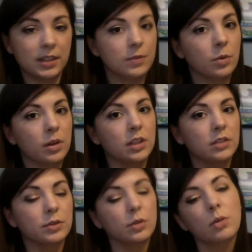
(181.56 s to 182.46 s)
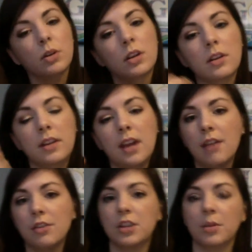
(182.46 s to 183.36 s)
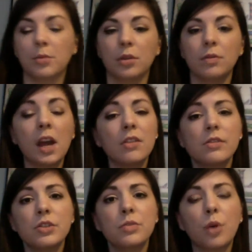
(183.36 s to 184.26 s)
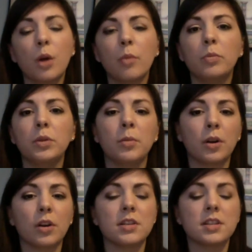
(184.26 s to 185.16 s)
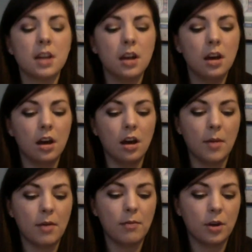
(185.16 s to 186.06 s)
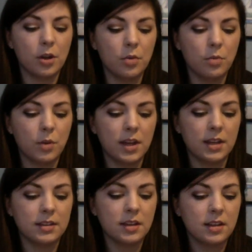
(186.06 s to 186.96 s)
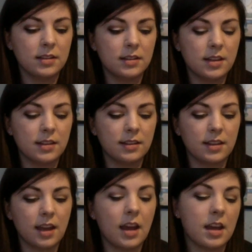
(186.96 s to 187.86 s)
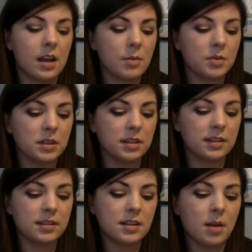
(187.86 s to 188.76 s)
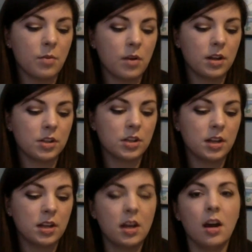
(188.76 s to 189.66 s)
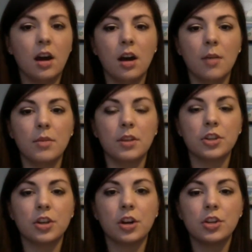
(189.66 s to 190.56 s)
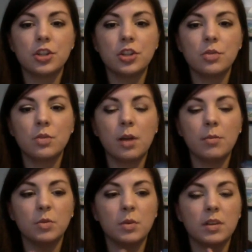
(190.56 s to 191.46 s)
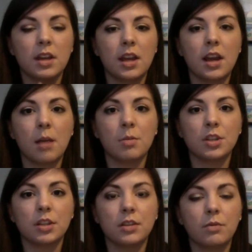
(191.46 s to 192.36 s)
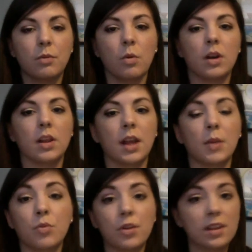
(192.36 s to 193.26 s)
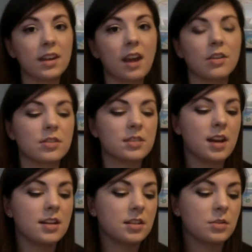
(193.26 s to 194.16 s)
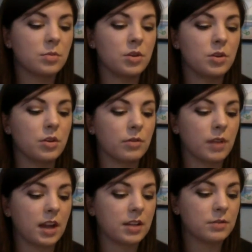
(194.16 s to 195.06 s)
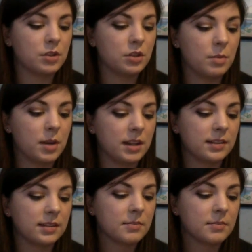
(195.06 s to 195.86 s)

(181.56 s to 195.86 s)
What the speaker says: for. It'll record the average number of calories you probably burned, how far you went, things like that. It comes with a stopwatch. The Charge 2 comes with a option for like breathing exercises where you can relax for 2 minutes.